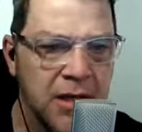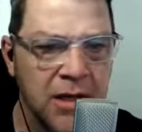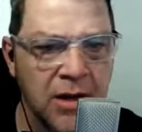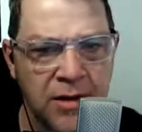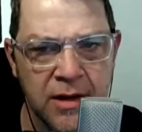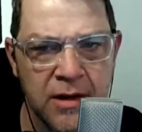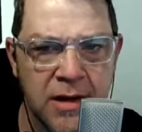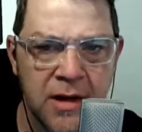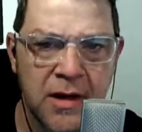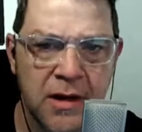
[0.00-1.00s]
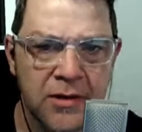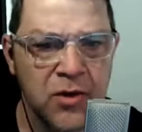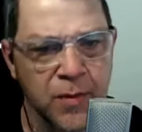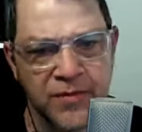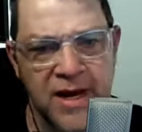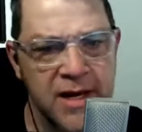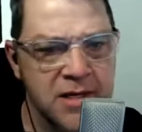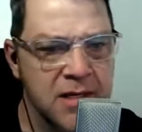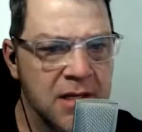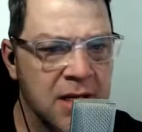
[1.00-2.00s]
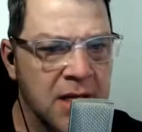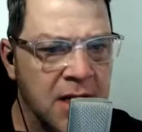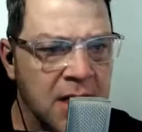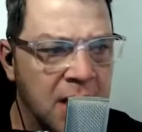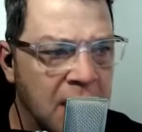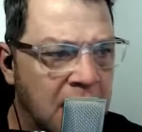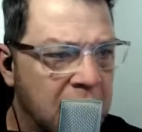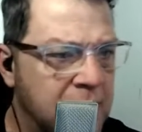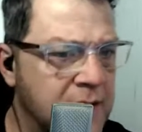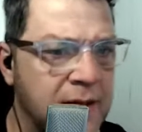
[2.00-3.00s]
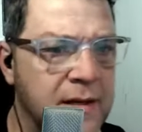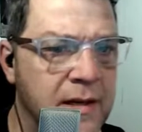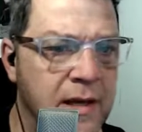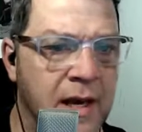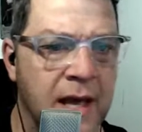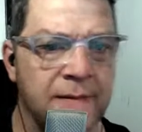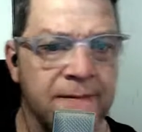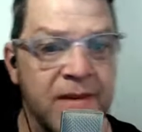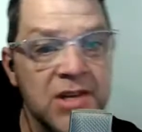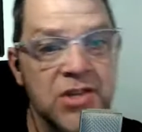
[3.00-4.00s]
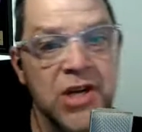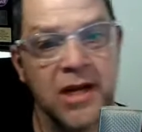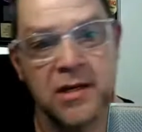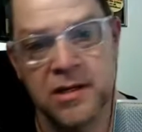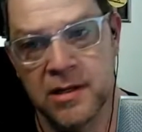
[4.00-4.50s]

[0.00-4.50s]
they're super vaxxed, and I hadn't finished yet.